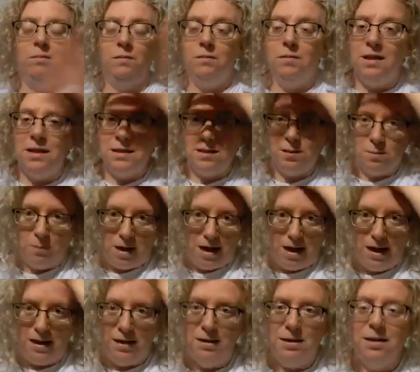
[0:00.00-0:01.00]
this
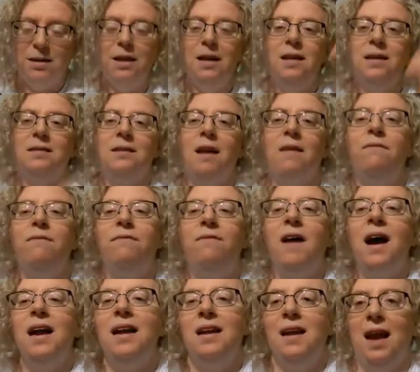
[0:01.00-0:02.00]
mind is a
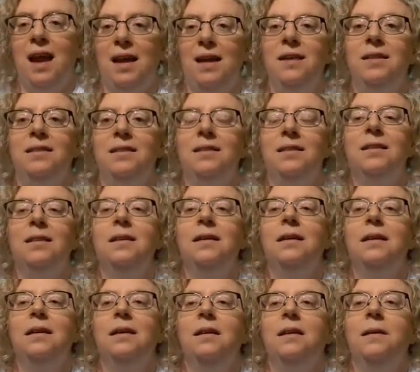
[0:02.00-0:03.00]
finite
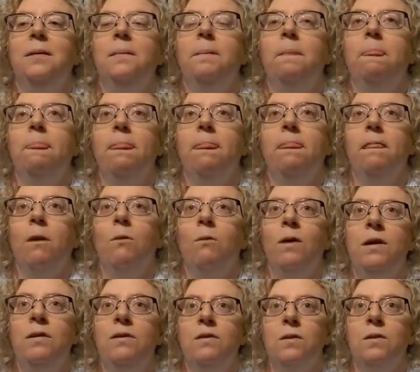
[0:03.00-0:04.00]

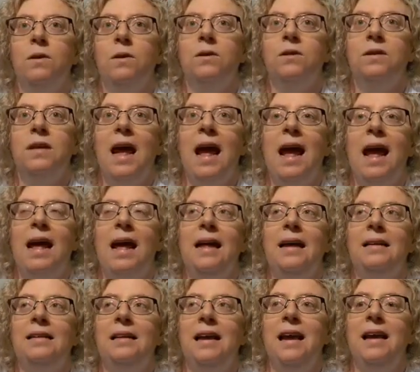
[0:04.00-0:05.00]
resource,
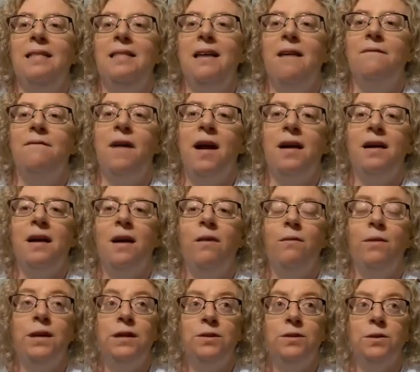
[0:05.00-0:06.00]
and in that finite
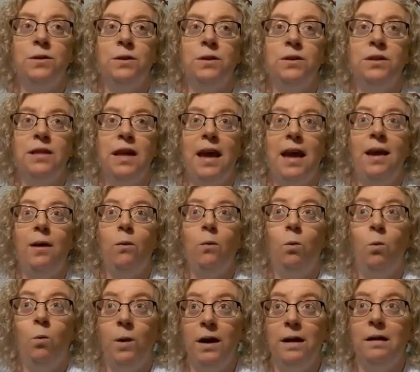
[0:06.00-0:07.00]
resource, it
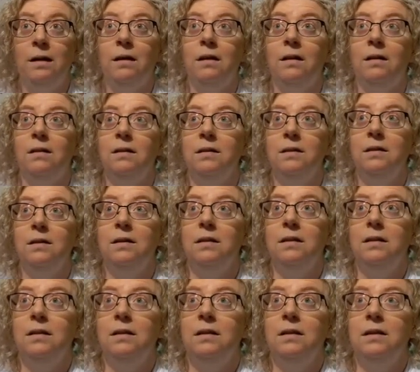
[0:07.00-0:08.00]
will
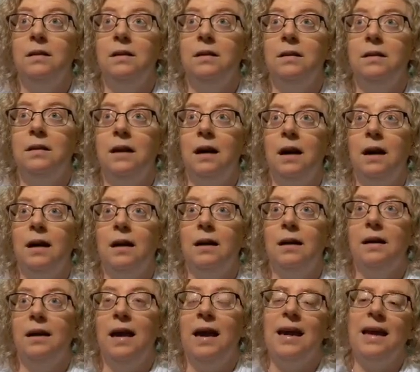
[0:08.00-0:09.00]
uh,
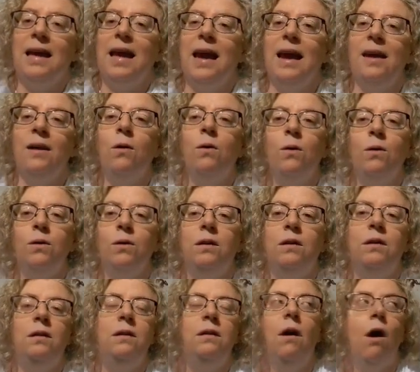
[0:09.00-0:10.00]
it can't hold
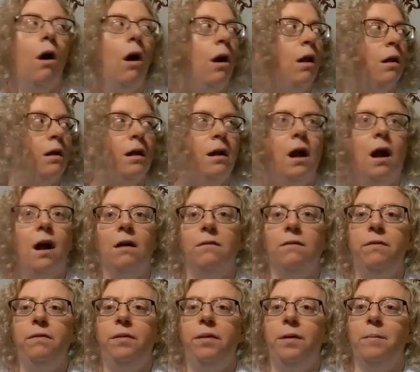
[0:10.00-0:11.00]
all
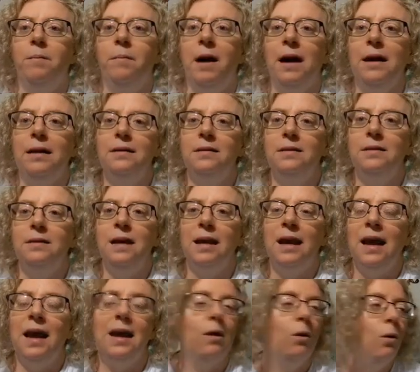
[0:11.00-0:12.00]
of the mind. It
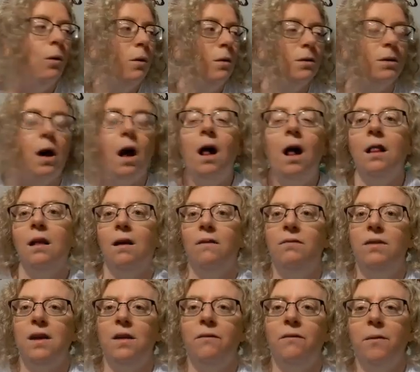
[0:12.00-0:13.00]
can't hold all
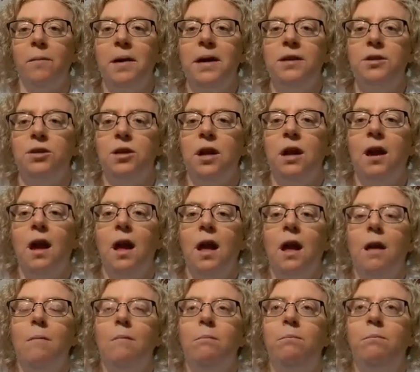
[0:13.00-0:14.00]
of the information.
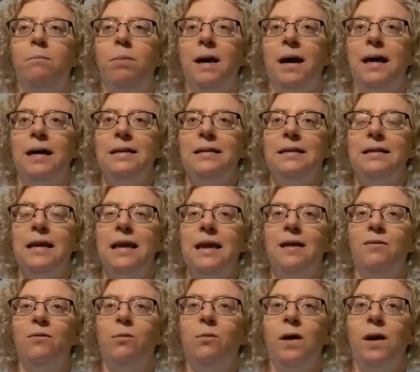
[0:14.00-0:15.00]
But
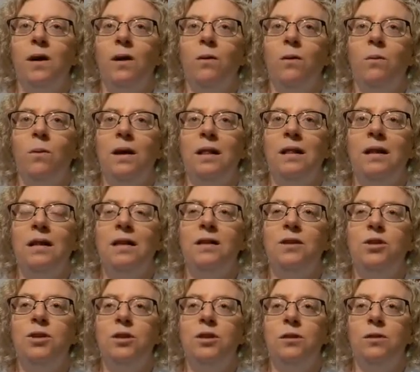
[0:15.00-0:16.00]
if we are
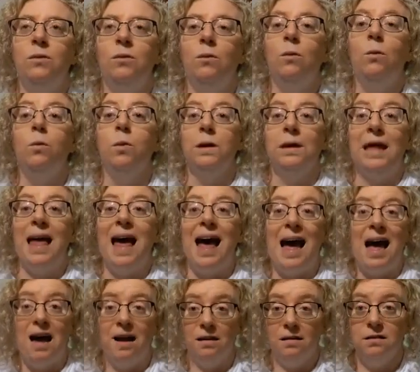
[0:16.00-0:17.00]
willing to
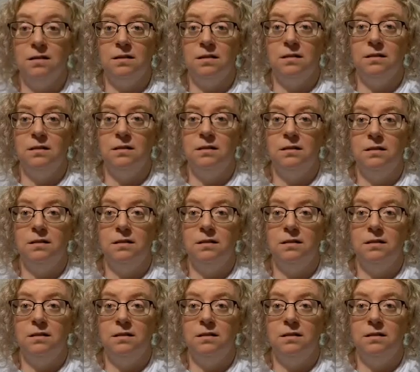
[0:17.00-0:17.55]
relax